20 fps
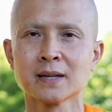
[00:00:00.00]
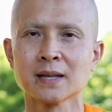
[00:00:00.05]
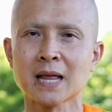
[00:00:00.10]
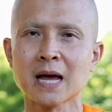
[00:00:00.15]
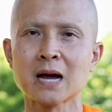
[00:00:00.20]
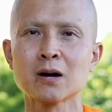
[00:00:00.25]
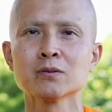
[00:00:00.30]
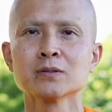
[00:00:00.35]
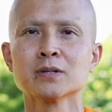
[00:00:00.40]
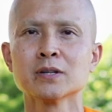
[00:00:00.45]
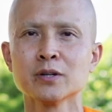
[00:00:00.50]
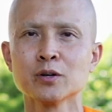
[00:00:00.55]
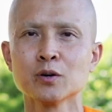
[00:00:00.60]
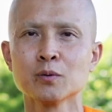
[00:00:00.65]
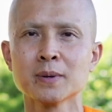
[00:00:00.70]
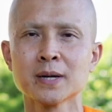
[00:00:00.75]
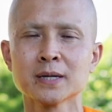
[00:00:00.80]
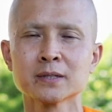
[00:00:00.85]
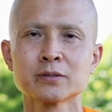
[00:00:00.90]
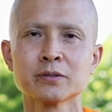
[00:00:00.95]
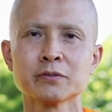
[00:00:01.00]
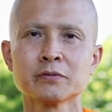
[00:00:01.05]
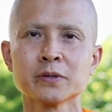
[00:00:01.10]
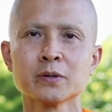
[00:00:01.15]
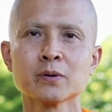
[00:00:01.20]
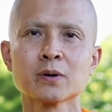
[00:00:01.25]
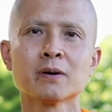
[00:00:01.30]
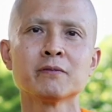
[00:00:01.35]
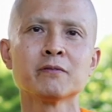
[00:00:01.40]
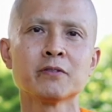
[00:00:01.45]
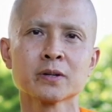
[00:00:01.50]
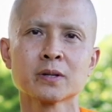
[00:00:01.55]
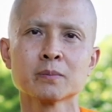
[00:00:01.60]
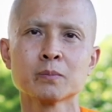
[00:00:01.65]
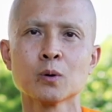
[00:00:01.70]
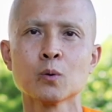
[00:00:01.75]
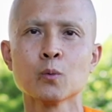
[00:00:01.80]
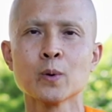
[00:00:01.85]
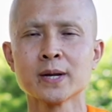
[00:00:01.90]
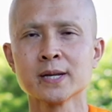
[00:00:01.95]
allow the new monk to feel
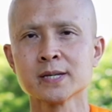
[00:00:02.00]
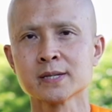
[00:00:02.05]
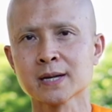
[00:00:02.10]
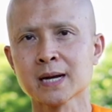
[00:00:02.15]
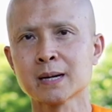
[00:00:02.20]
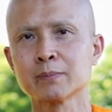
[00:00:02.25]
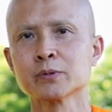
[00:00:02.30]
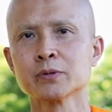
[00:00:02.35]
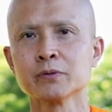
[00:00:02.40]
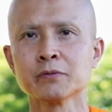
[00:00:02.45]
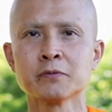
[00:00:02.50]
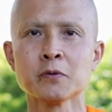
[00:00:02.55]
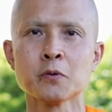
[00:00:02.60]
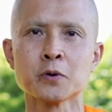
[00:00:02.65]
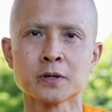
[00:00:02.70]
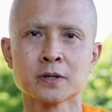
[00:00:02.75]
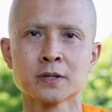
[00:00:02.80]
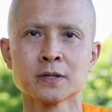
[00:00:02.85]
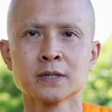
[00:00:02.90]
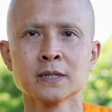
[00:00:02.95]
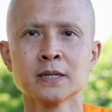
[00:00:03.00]
comfortable when it comes to food.